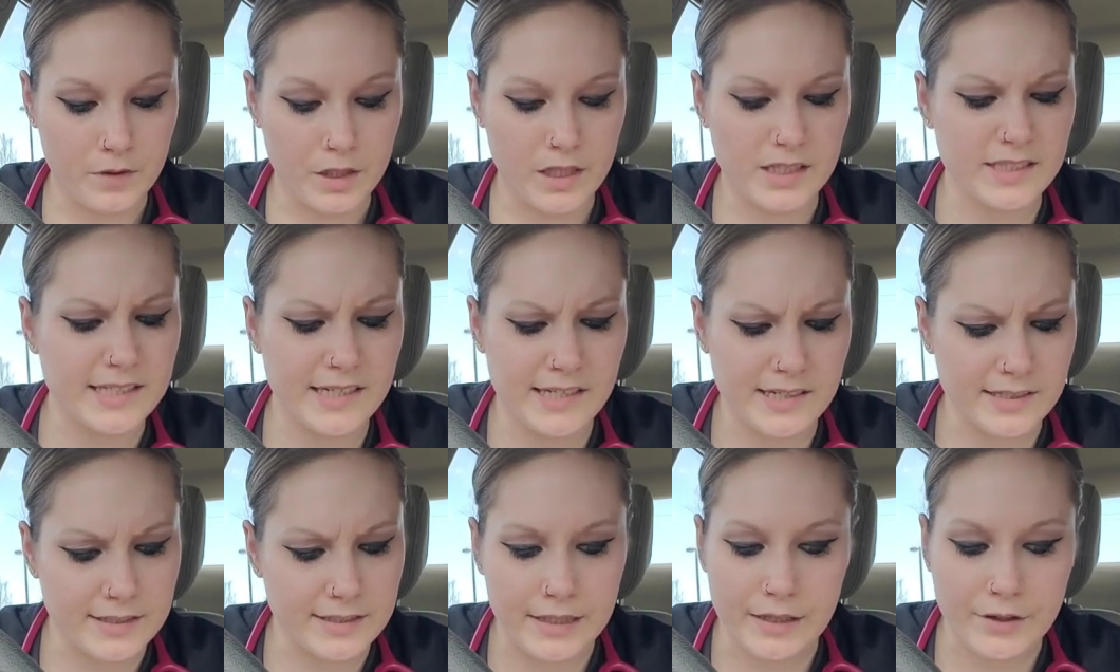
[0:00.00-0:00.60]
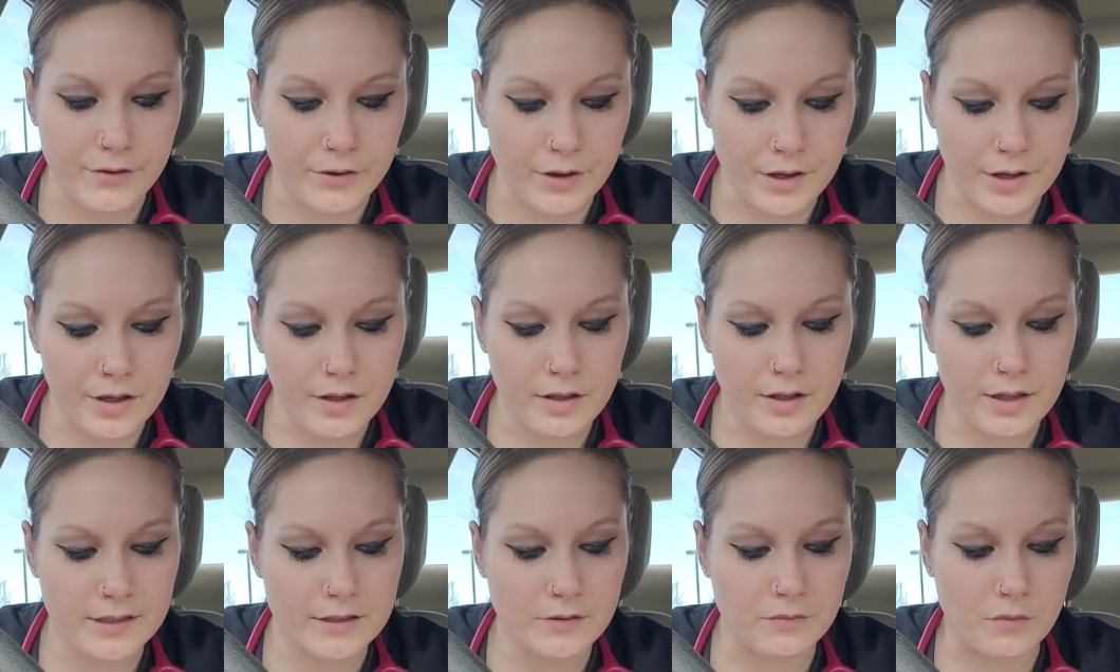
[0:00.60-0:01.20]
Is it a secret?
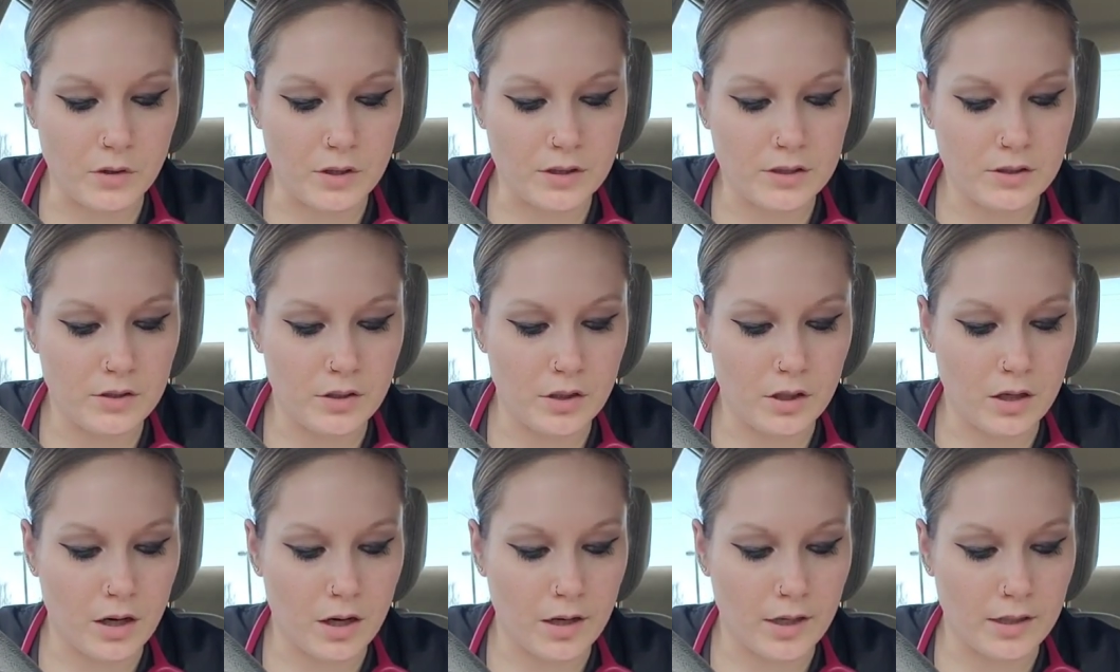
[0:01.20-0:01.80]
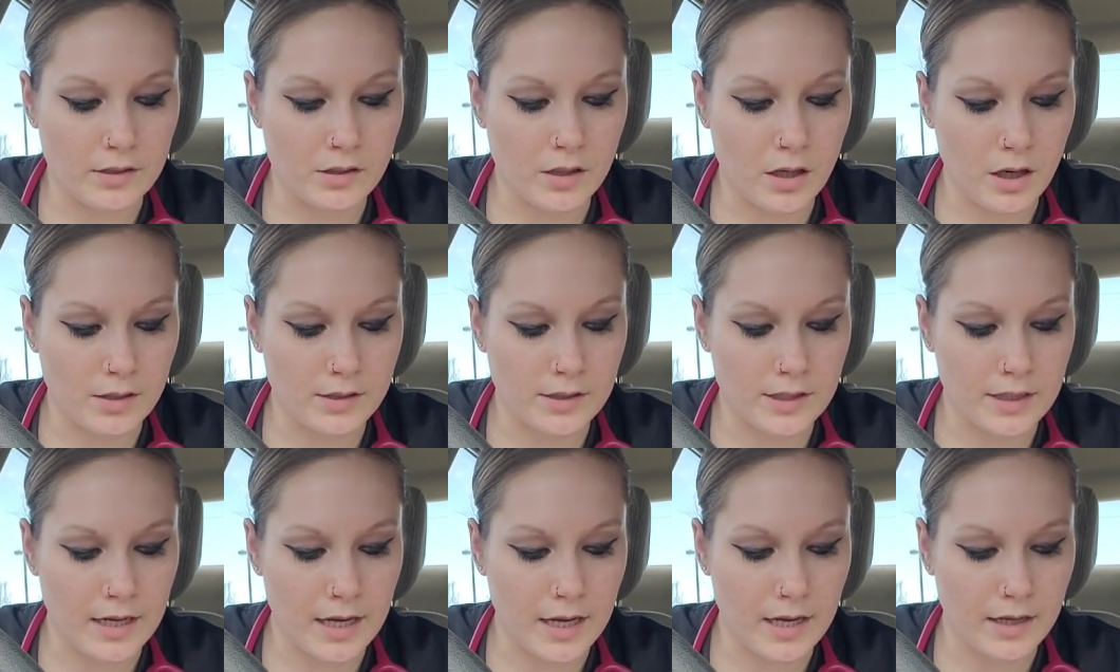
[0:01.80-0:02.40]
His voice took on a
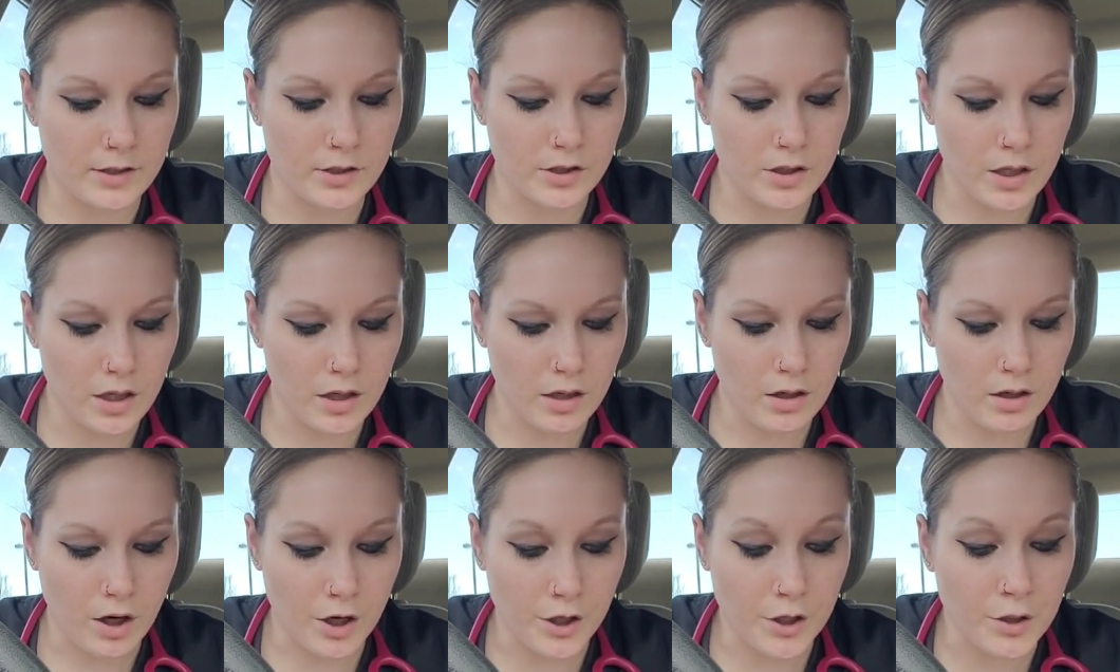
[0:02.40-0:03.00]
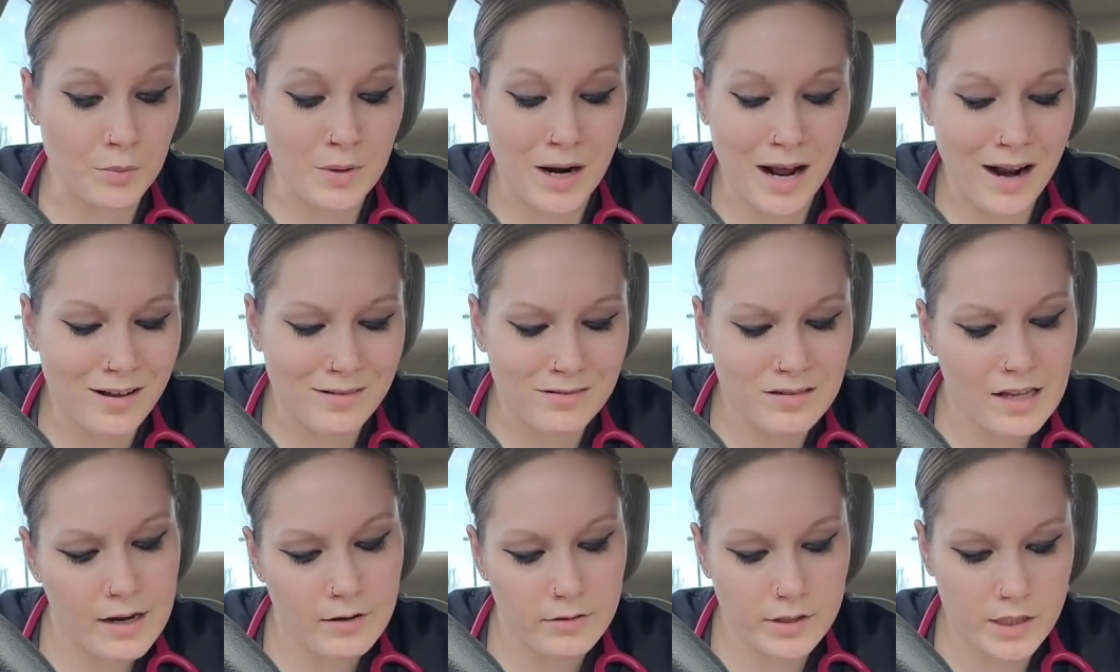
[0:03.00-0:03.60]
taunting edge. Are you not
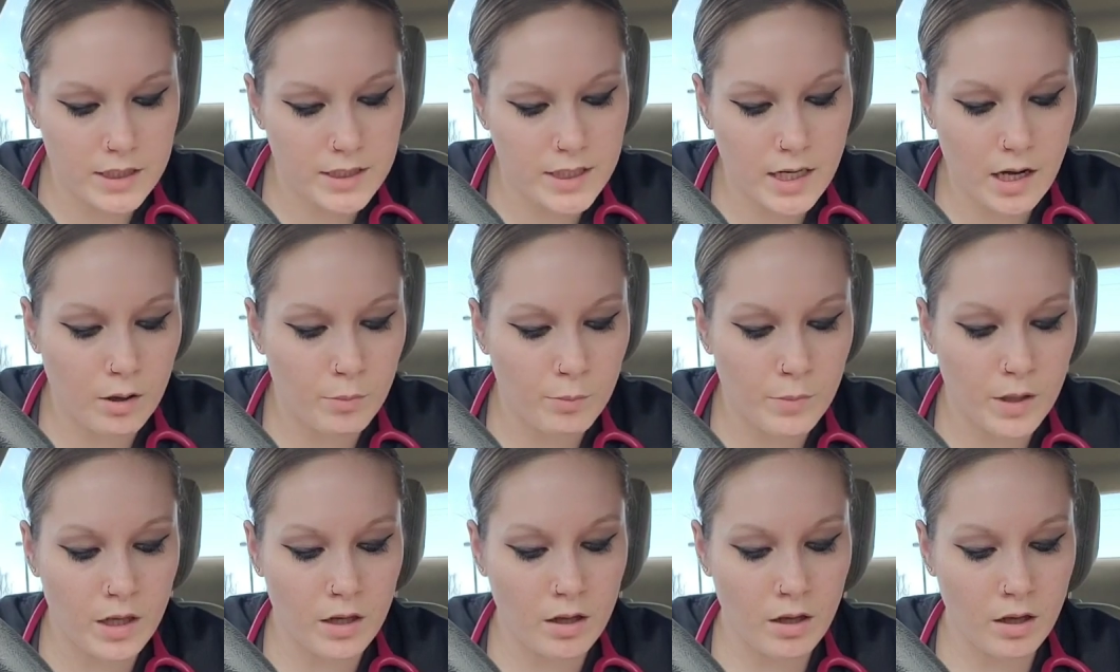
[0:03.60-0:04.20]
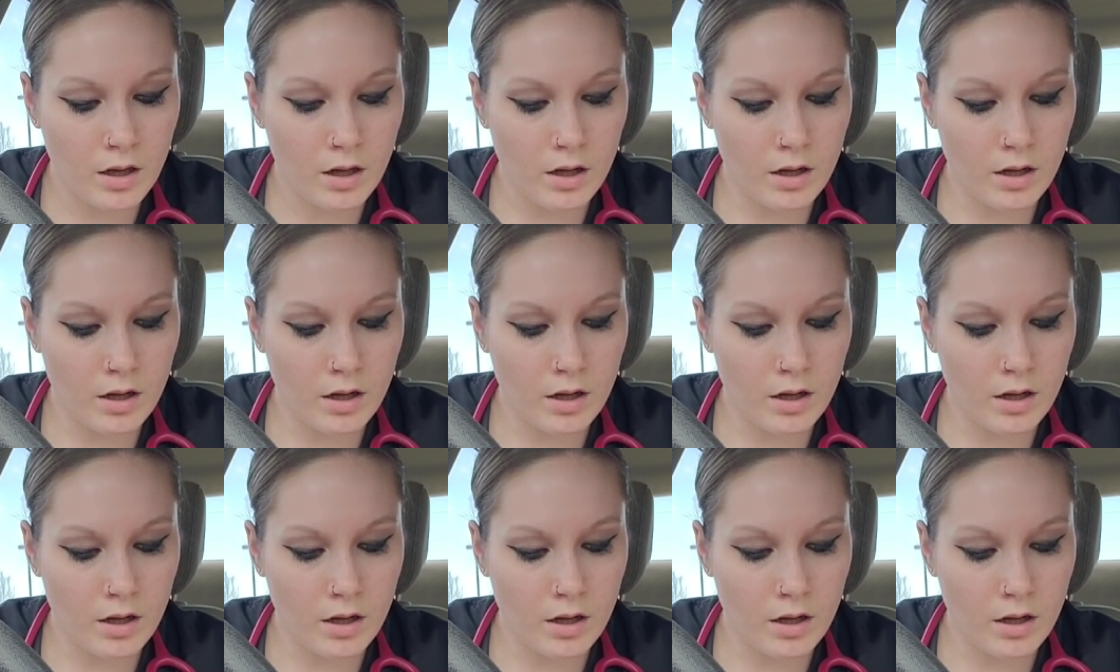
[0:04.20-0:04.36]
allowed to tell me?